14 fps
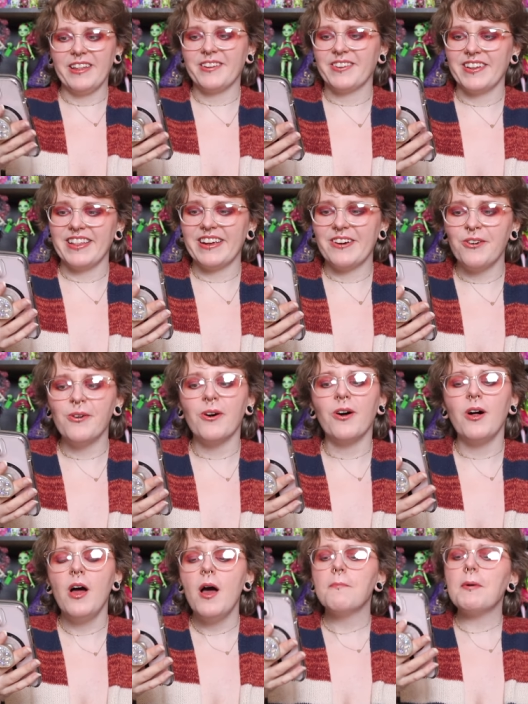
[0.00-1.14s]
really, really
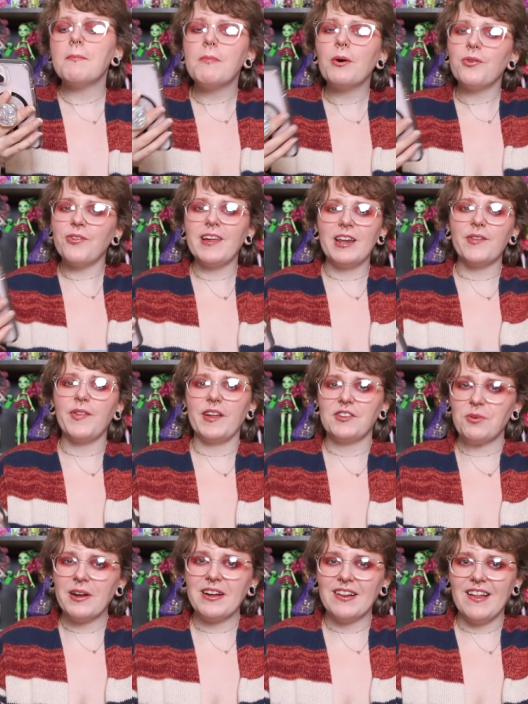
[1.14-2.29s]
cool. But mostly it is that
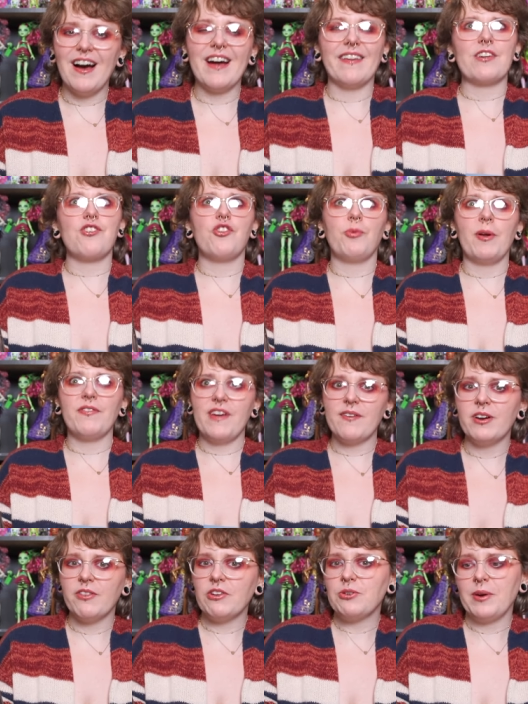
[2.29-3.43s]
Twinkle Eye. Like, she's my
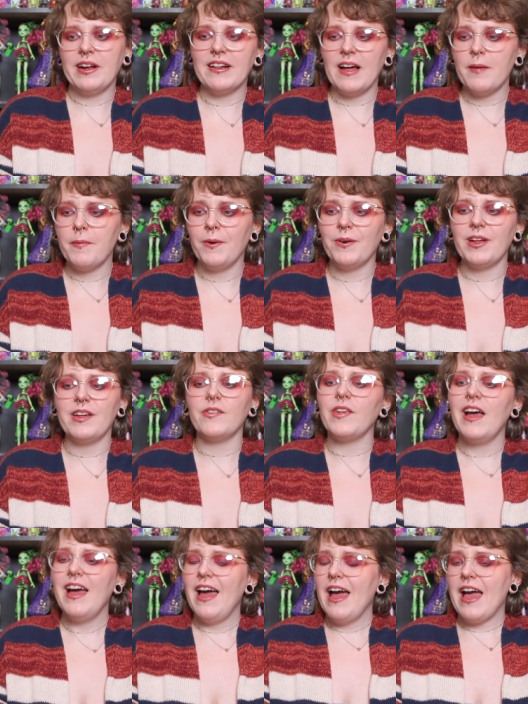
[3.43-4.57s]
favorite of the Twinkle Eye
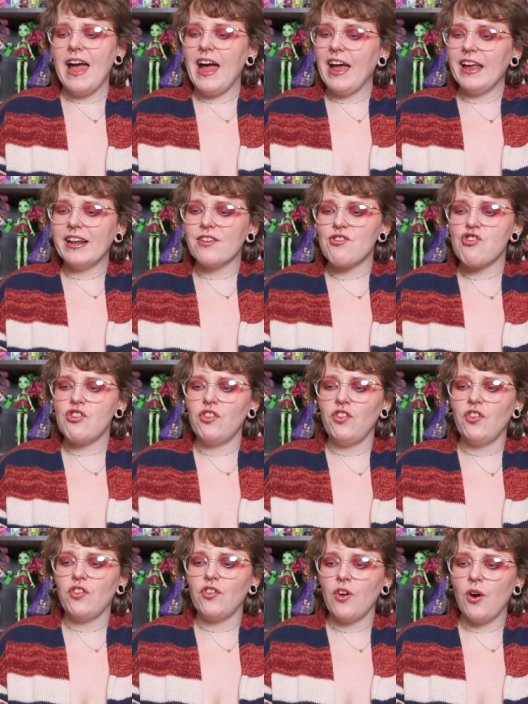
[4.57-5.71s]
ponies and it's
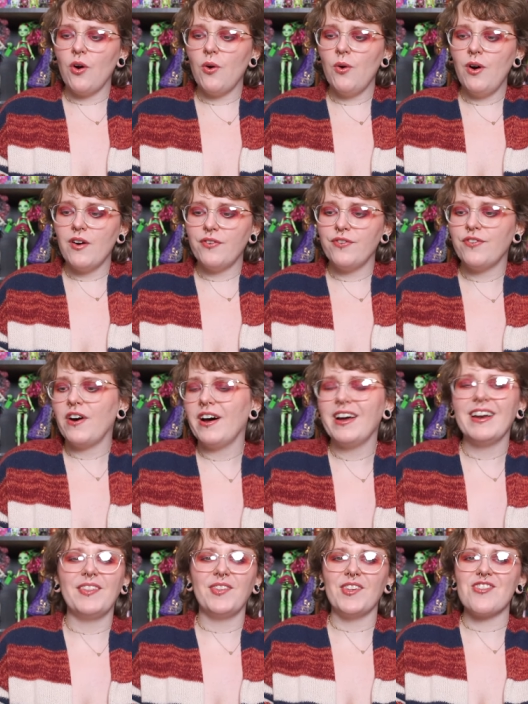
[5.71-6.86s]
just so fun.
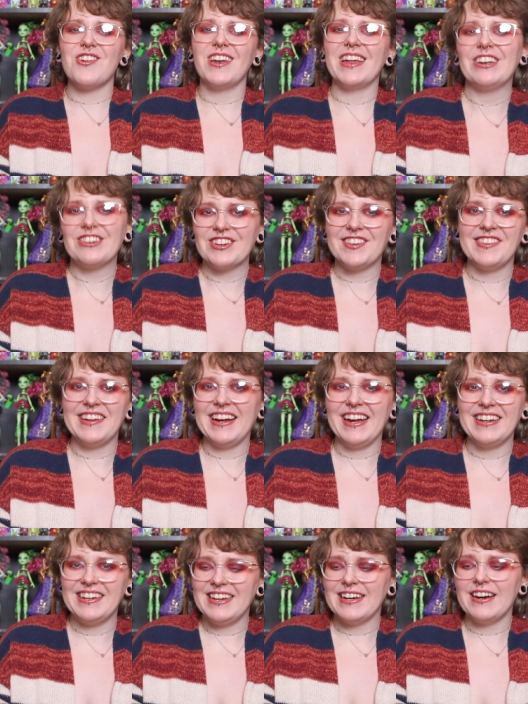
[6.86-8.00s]
It's such an interesting
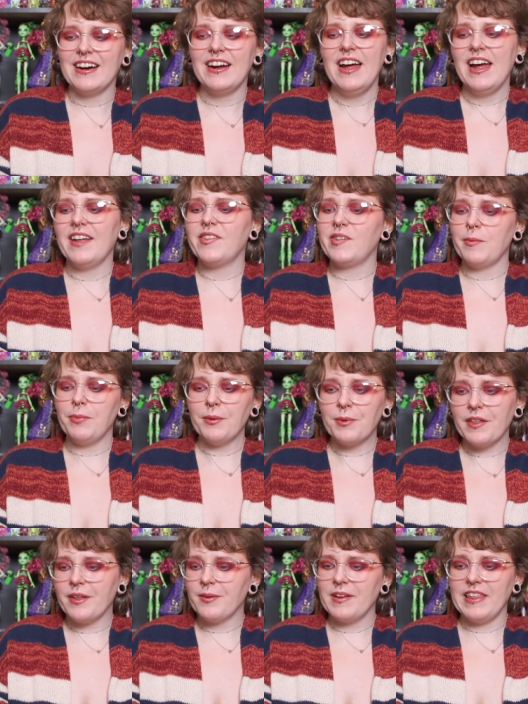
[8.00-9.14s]
idea. It's something
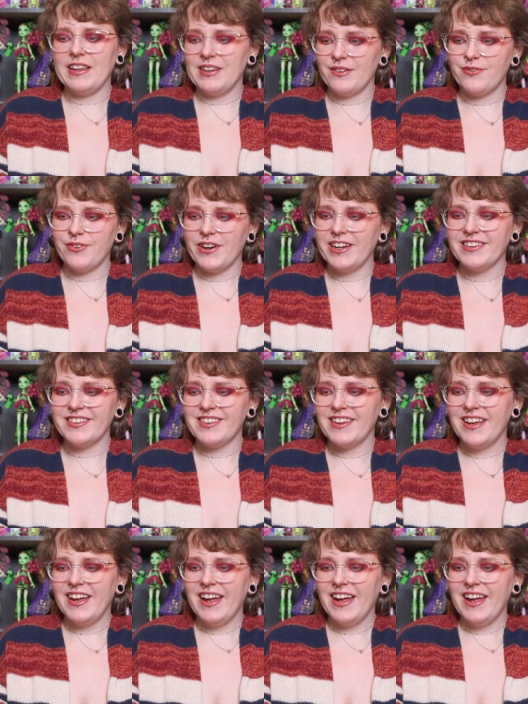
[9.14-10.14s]
really, really different.